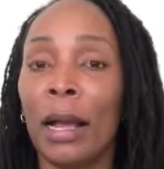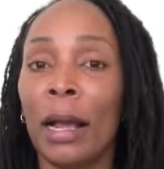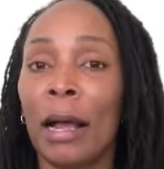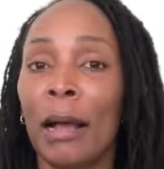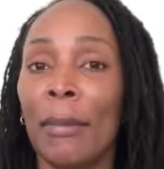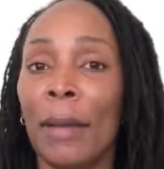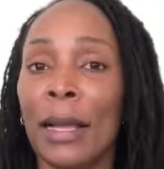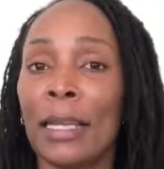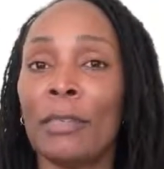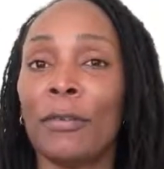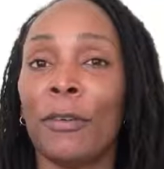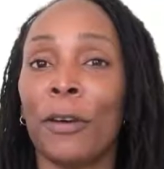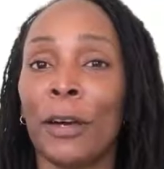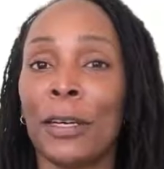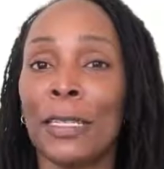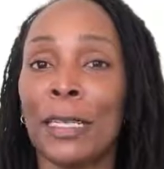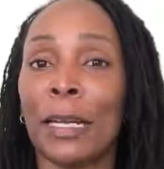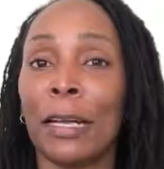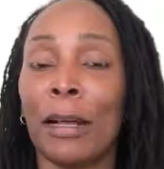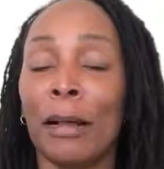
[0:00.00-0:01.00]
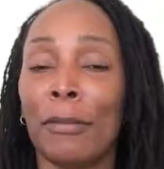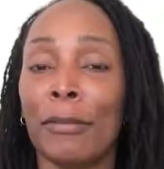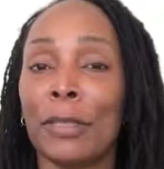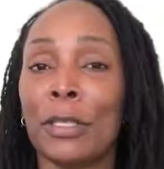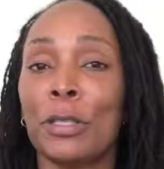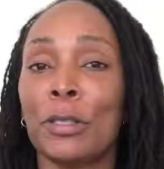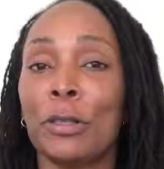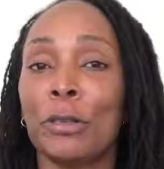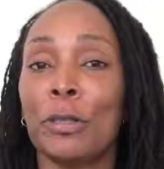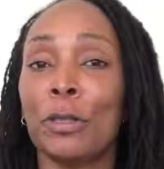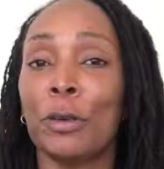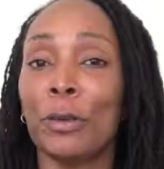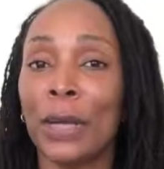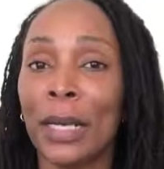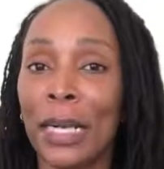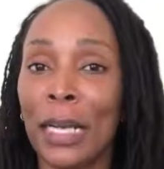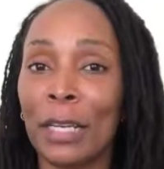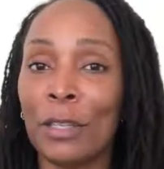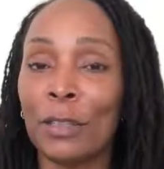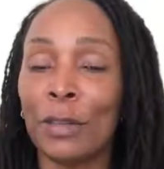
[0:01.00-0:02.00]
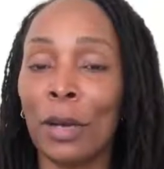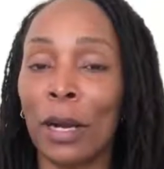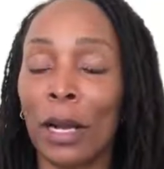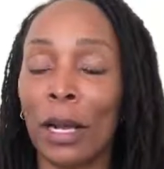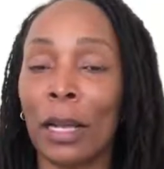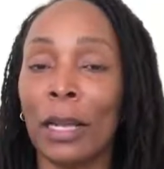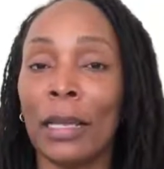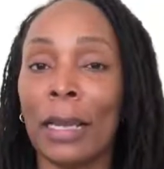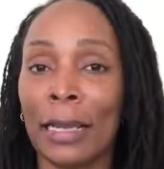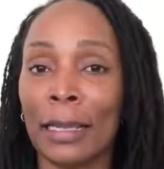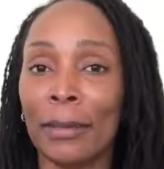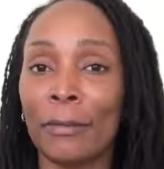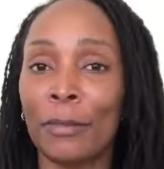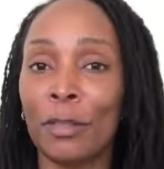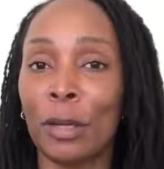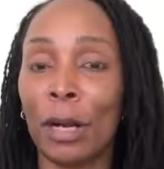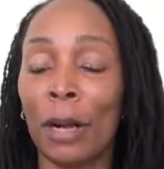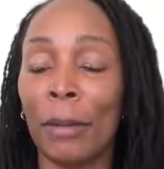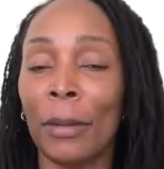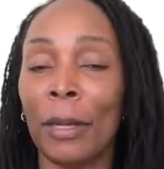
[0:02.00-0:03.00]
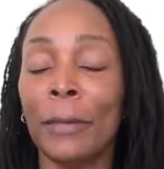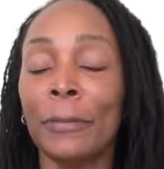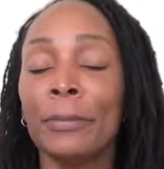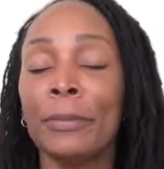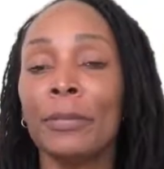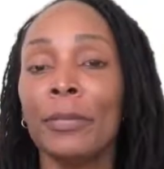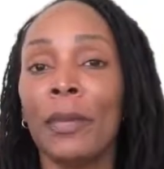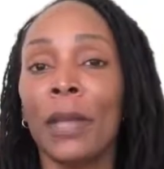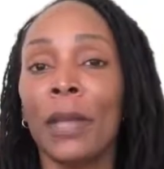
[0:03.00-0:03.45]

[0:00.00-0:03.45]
as far as it comes to treating collective trauma,